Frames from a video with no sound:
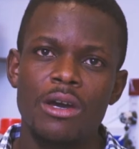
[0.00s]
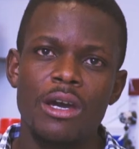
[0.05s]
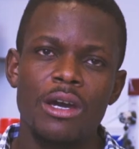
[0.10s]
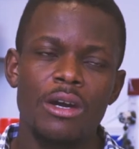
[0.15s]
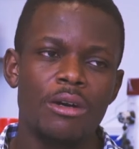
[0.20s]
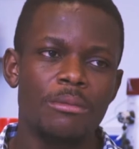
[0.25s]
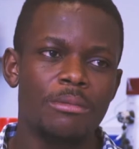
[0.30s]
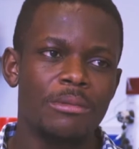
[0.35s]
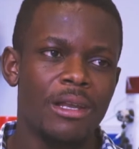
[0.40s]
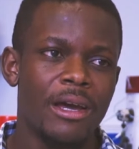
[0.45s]

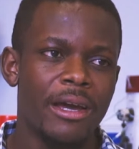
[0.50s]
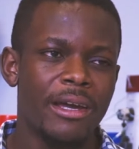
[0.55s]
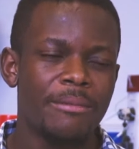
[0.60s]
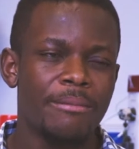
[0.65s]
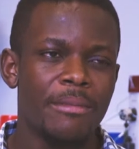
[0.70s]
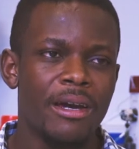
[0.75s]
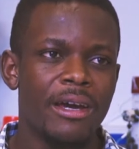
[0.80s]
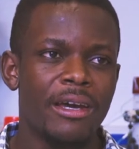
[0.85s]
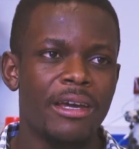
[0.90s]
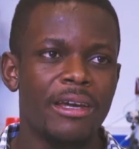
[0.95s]
helped like
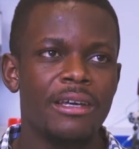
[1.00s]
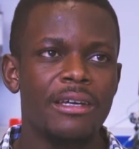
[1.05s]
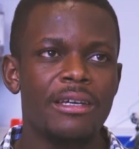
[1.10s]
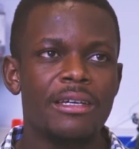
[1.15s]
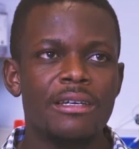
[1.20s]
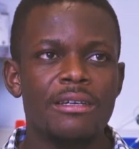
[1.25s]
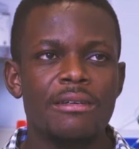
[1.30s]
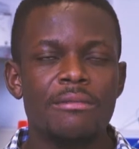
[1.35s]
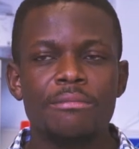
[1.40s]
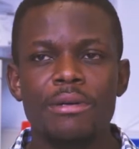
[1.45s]
my
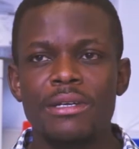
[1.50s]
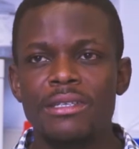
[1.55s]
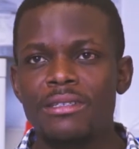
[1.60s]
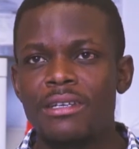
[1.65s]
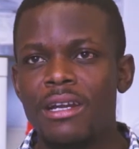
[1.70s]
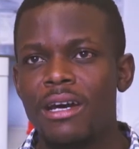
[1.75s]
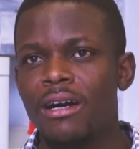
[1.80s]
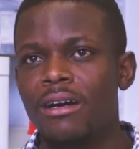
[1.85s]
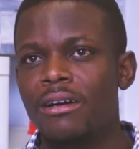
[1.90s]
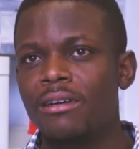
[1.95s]

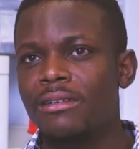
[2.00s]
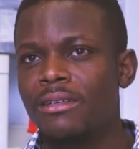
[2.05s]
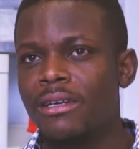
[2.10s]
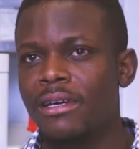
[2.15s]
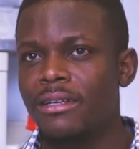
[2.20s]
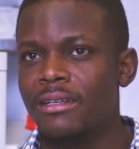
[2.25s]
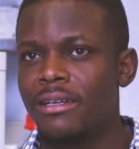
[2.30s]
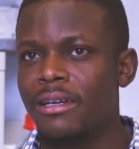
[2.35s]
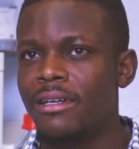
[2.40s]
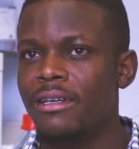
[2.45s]
personal
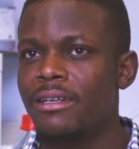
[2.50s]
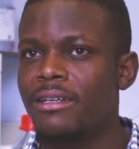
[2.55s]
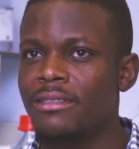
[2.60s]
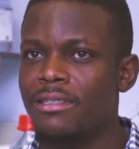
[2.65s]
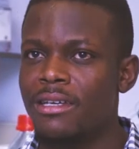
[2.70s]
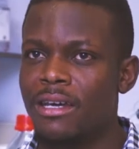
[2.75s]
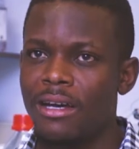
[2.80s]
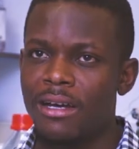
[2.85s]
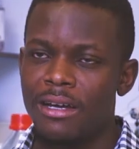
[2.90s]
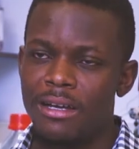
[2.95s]
and then
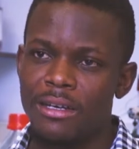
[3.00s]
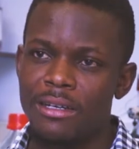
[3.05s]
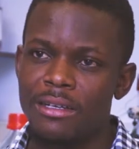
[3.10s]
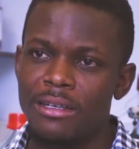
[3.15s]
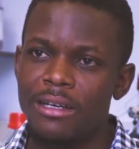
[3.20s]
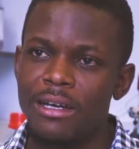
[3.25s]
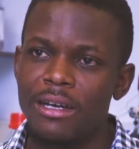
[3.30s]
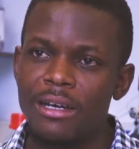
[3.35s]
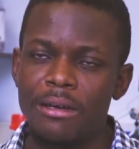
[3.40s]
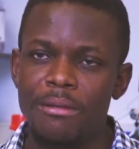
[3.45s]
inter
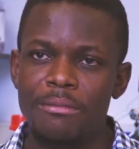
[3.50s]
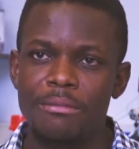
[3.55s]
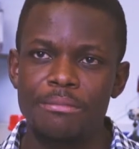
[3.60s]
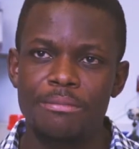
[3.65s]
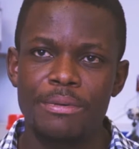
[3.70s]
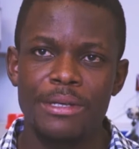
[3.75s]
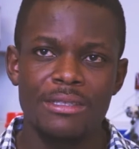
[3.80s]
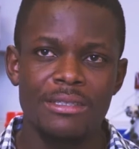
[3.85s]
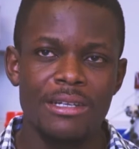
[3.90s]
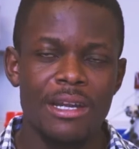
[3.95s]
um,
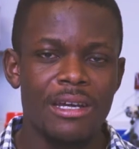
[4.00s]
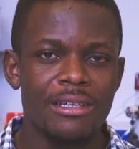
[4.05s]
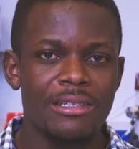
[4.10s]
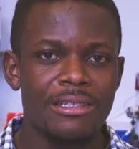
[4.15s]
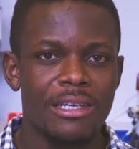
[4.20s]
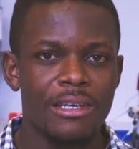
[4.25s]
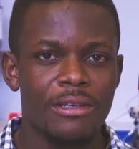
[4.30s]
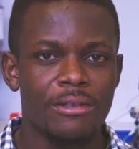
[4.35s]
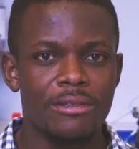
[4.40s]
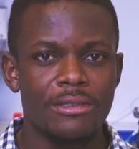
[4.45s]
personal
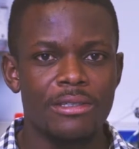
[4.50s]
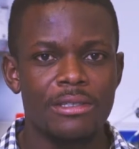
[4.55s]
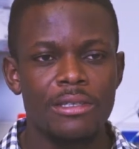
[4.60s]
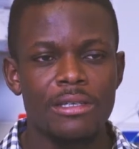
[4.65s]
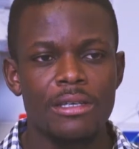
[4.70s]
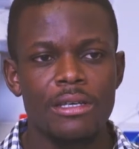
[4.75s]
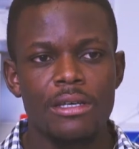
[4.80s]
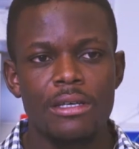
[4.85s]
skills.